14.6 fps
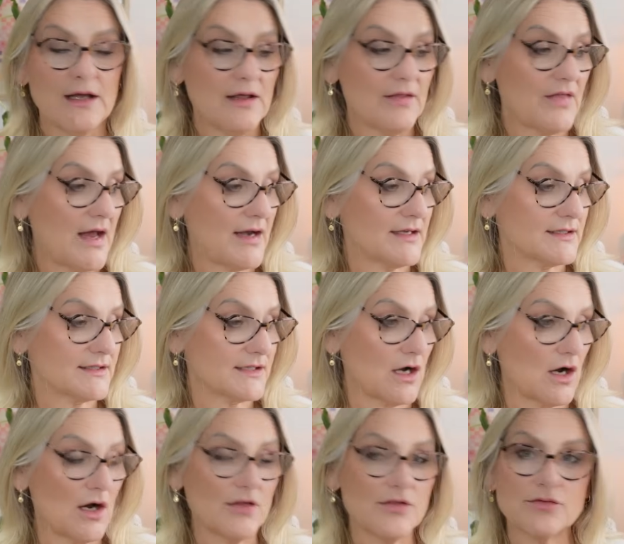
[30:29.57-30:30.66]
that is
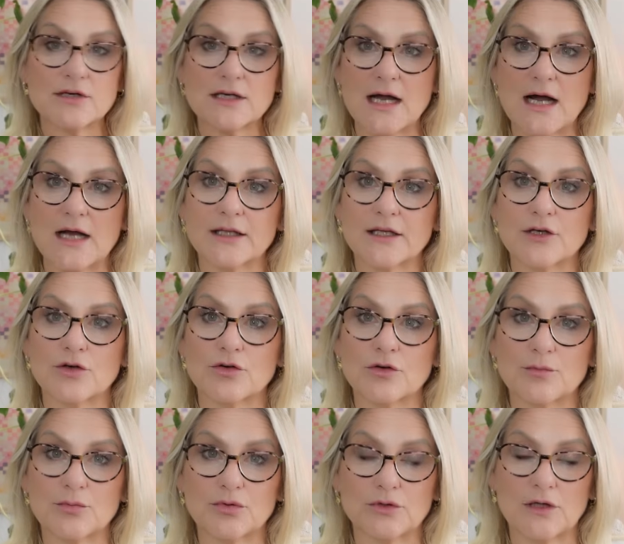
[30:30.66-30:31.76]
either a cardigan or a
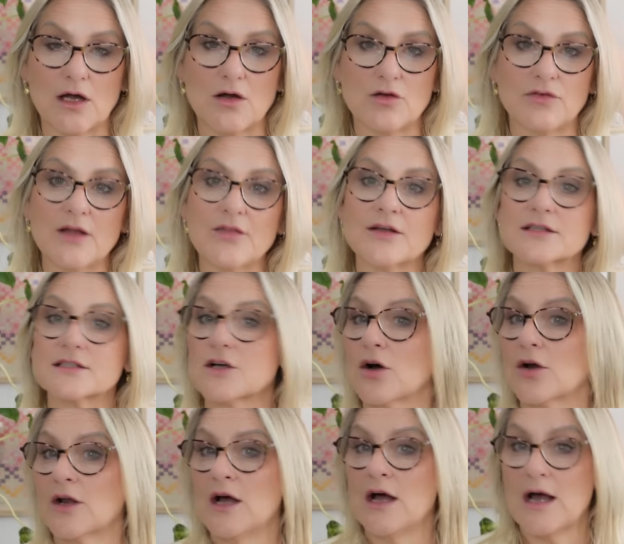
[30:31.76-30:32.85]
pullover that's
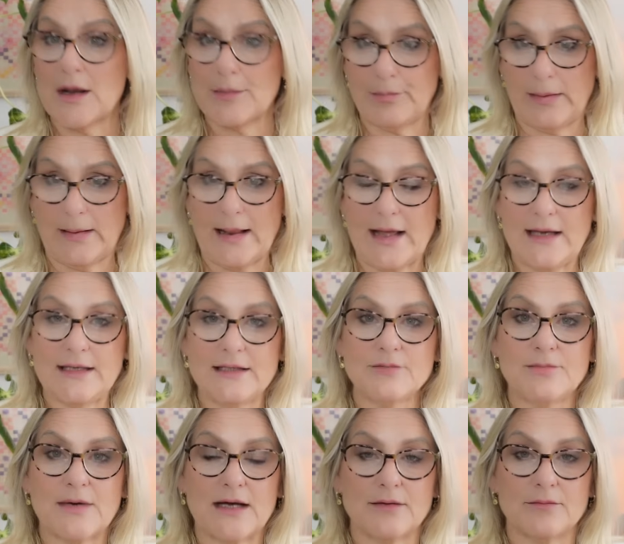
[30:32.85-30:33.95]
got a plain
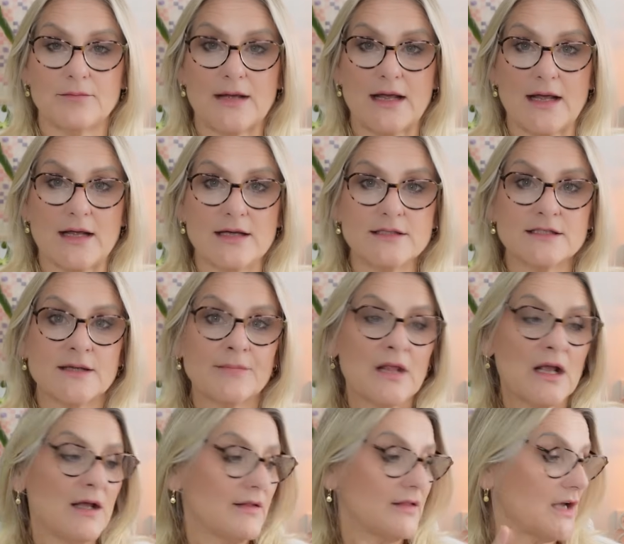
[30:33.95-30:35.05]
button band?
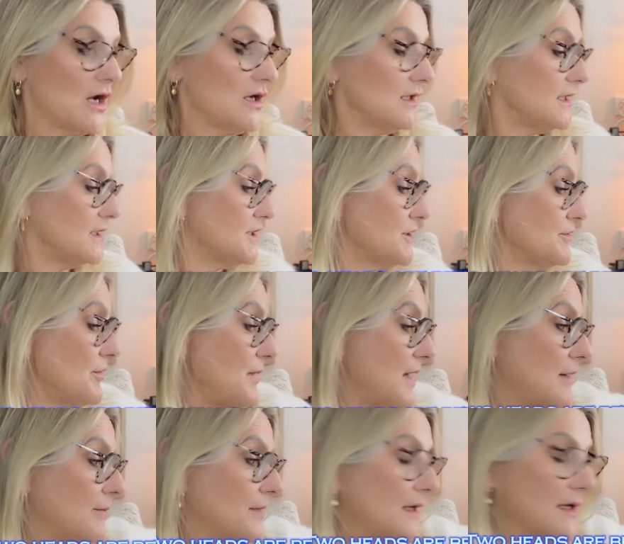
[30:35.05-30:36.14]
The only issue
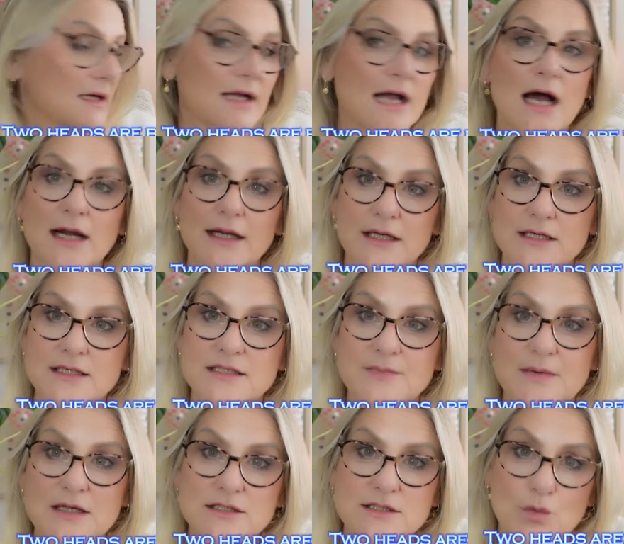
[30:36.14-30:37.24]
about it being a cardigan is
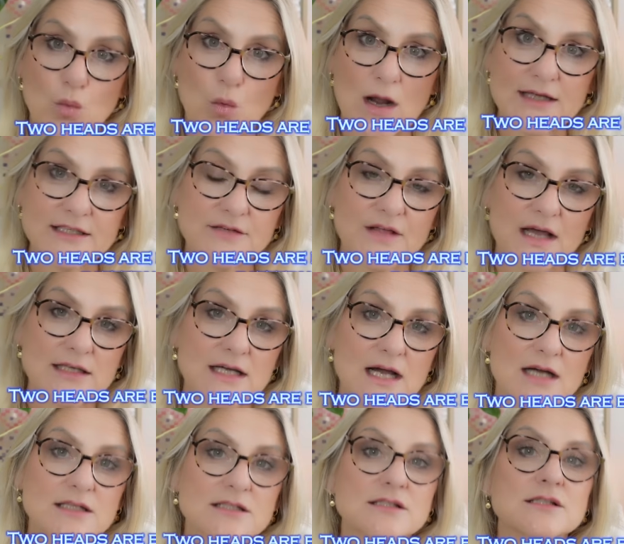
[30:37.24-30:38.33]
because the weight of that
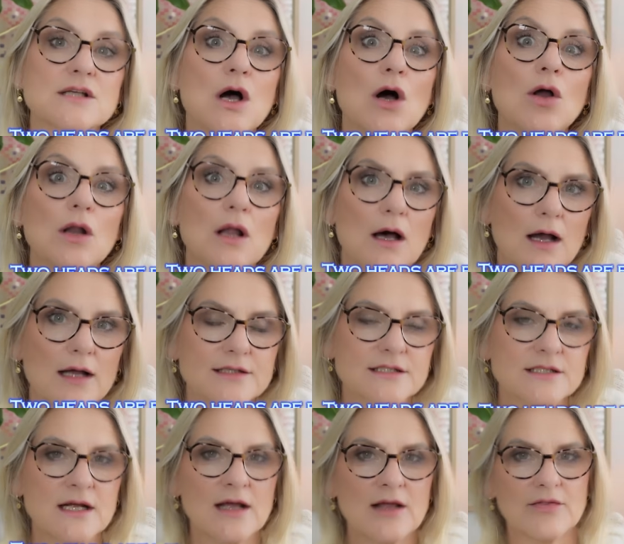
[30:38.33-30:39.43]
yarn is so light
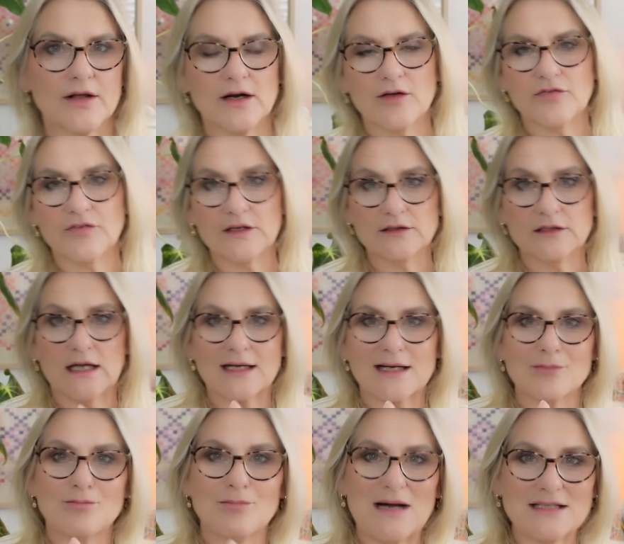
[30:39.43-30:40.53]
that I feel like
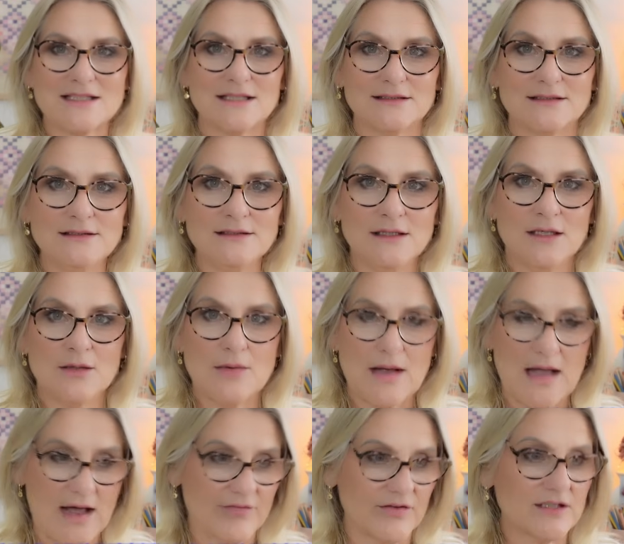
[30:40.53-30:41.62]
a button
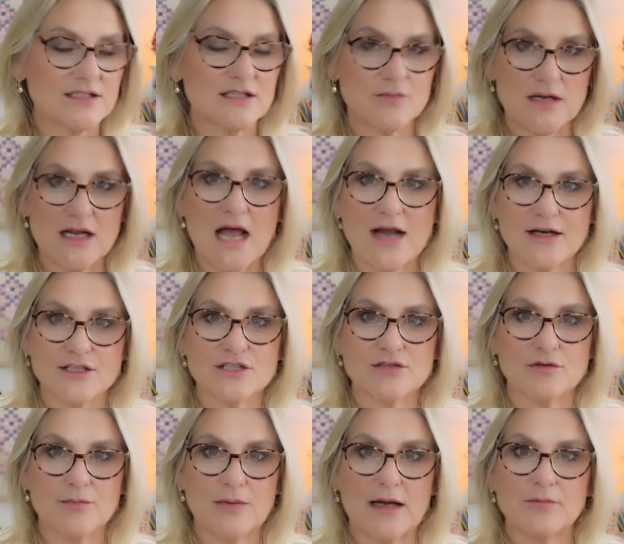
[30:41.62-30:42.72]
having to be added
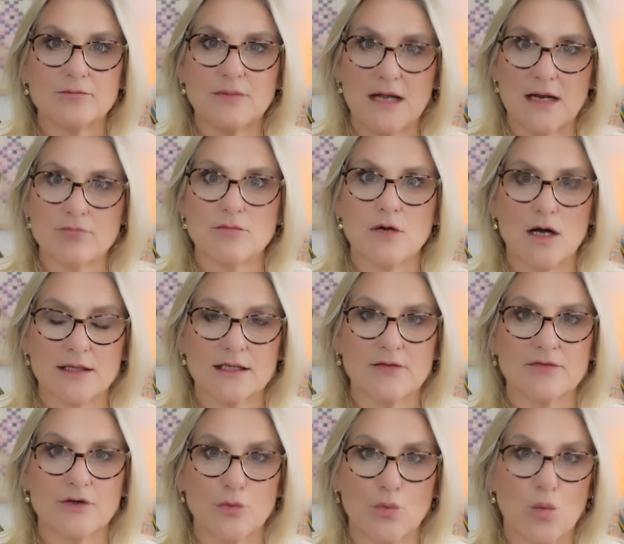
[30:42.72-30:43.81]
to a button band might
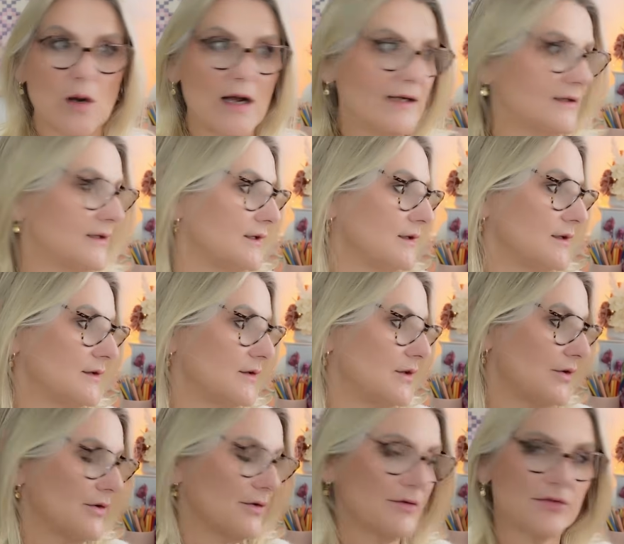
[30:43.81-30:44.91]
give it a weight that
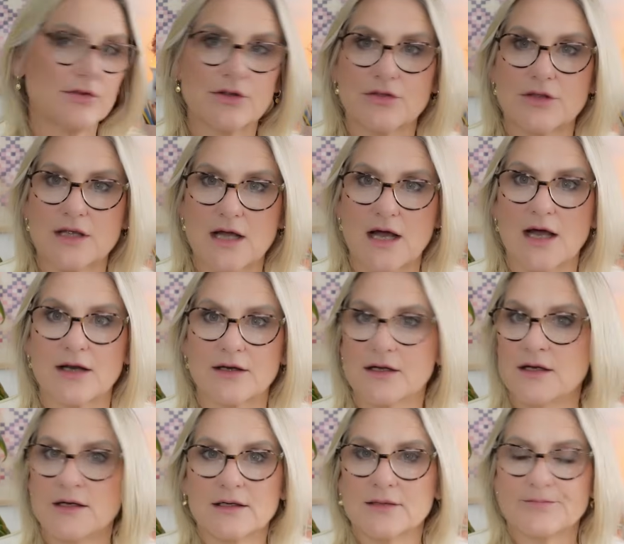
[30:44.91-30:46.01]
the yarn
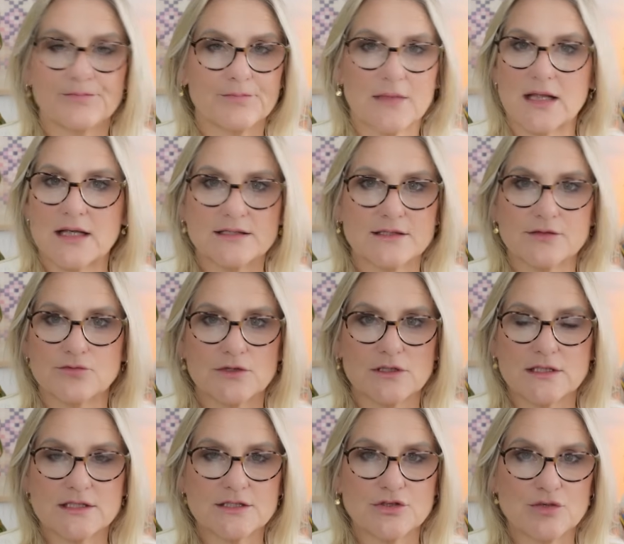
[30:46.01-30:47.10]
isn't
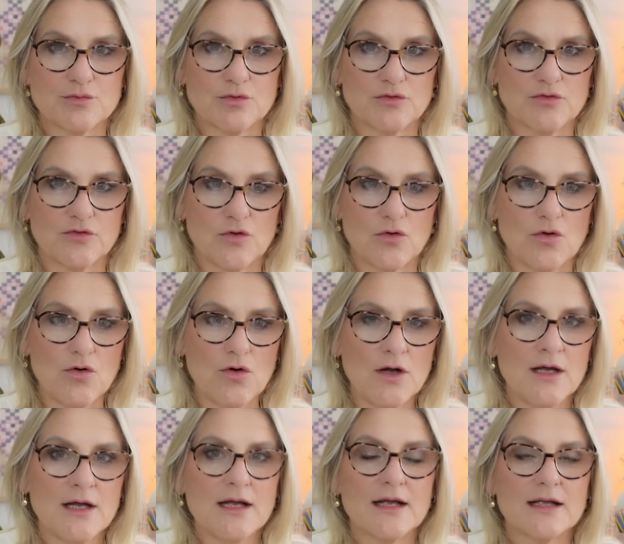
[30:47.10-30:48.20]
really suitable for.
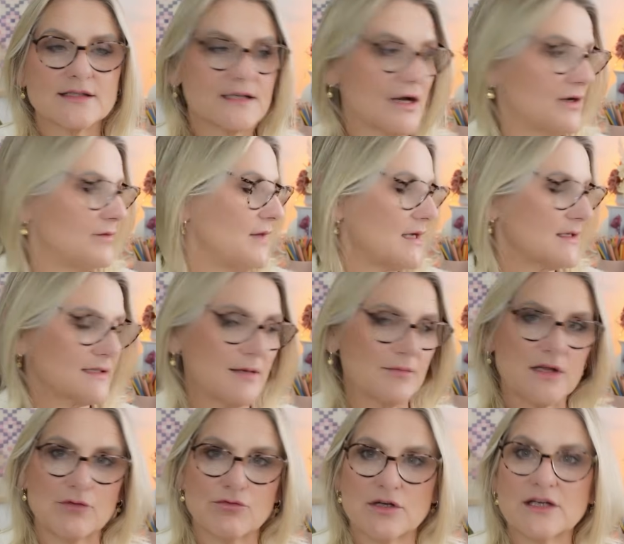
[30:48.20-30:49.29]
It's going to make
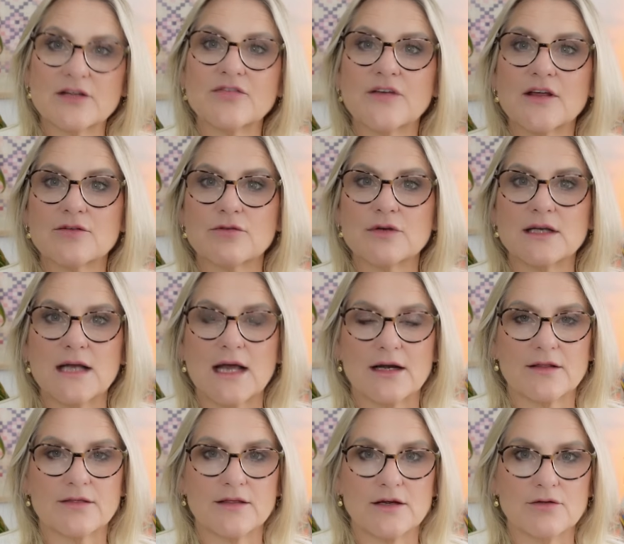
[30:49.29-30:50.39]
something really feathery and
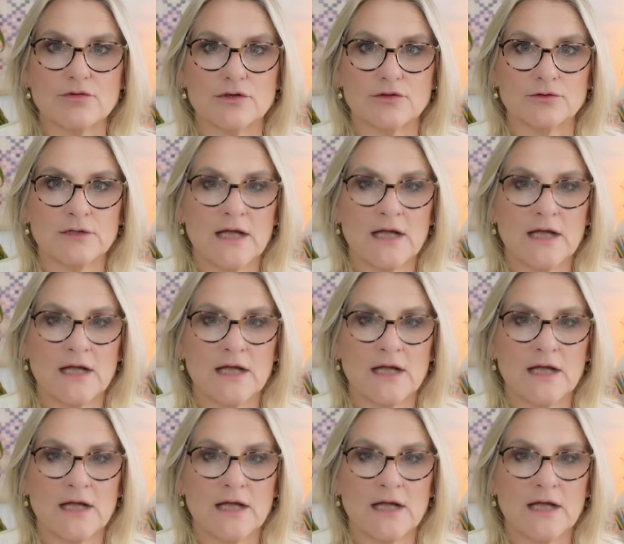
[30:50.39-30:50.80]
ethereal.